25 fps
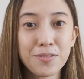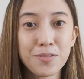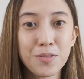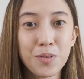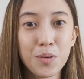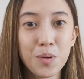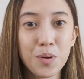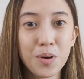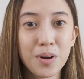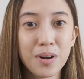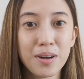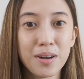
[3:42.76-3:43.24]

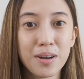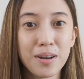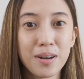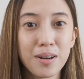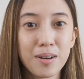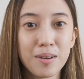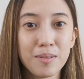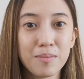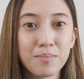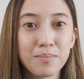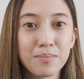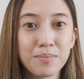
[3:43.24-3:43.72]

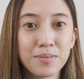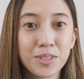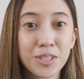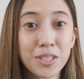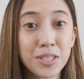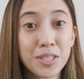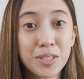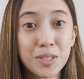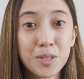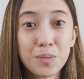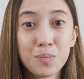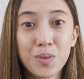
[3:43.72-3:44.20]
for
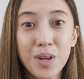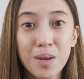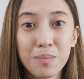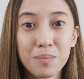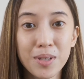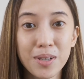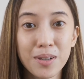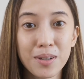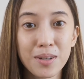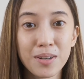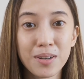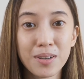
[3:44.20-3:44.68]
just to
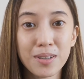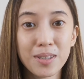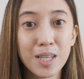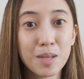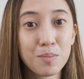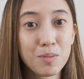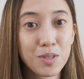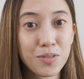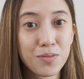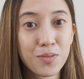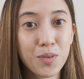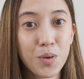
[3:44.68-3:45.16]
prep your
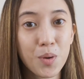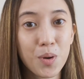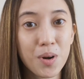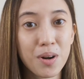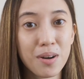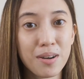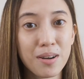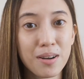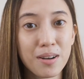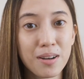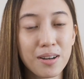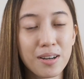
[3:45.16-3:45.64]
lips
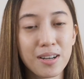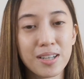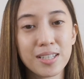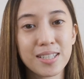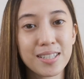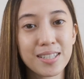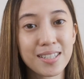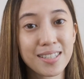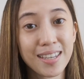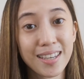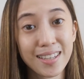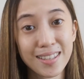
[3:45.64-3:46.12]
for
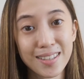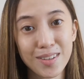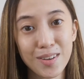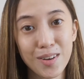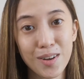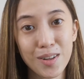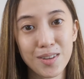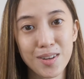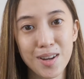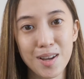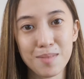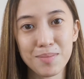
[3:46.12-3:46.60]
skin
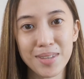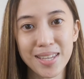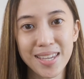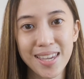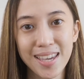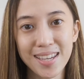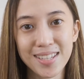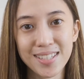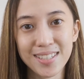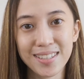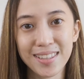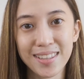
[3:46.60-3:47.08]
color
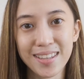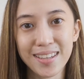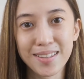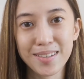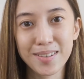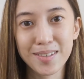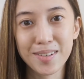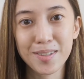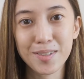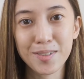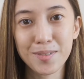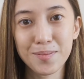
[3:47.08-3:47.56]
application
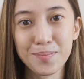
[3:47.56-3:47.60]
later.